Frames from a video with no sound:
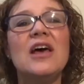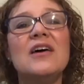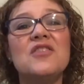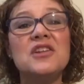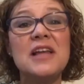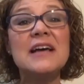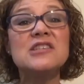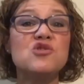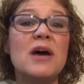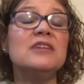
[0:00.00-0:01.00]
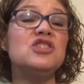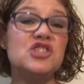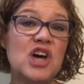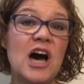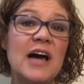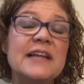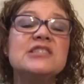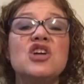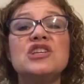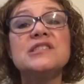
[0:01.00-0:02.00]
The next strategy taught is
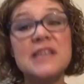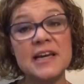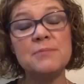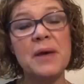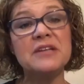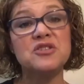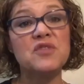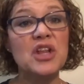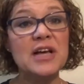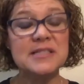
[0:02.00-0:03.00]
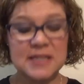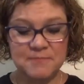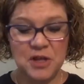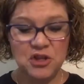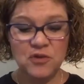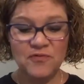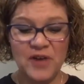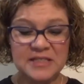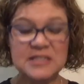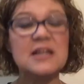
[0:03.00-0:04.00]
on the second page of the lesson, and you can
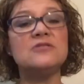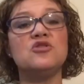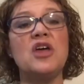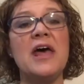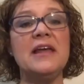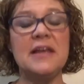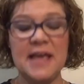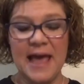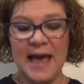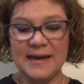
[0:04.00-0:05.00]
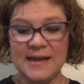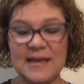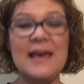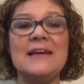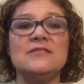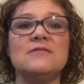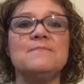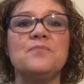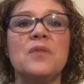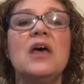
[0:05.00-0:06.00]
find it under the heading adding 8.
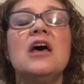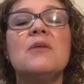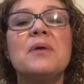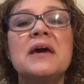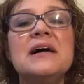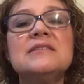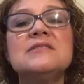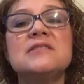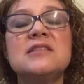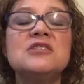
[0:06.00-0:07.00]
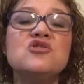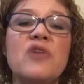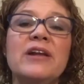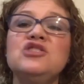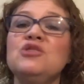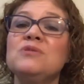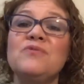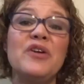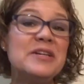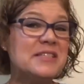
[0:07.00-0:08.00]
Because this strategy was
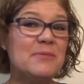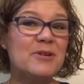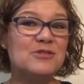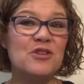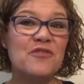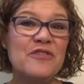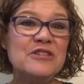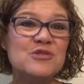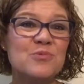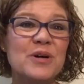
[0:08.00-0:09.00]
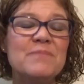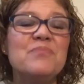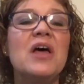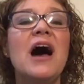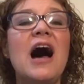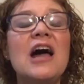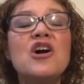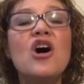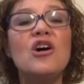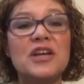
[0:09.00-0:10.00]
very similar to the first one, I
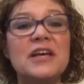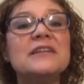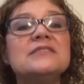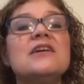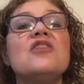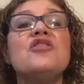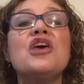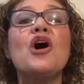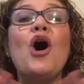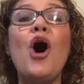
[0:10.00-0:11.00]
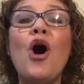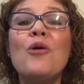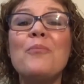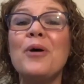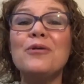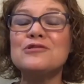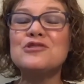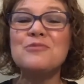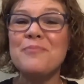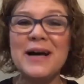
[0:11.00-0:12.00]
called it the
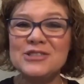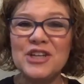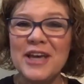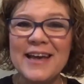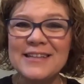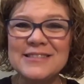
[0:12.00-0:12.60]
almost magic 8,